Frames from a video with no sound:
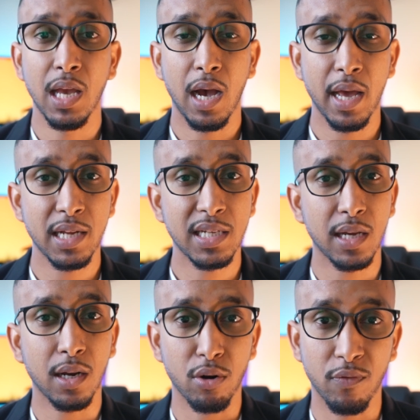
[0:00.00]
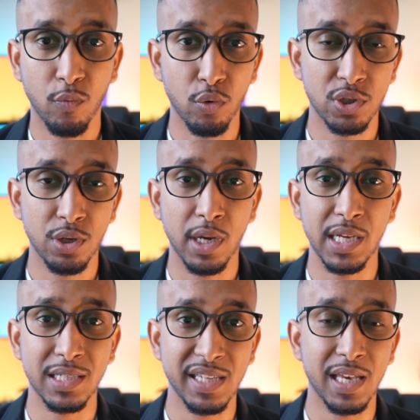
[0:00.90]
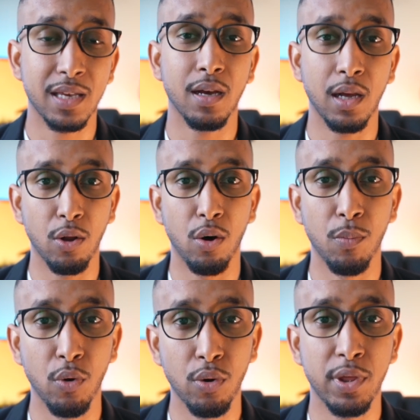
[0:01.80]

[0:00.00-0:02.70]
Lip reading: and I take a lot of water intake, a lot more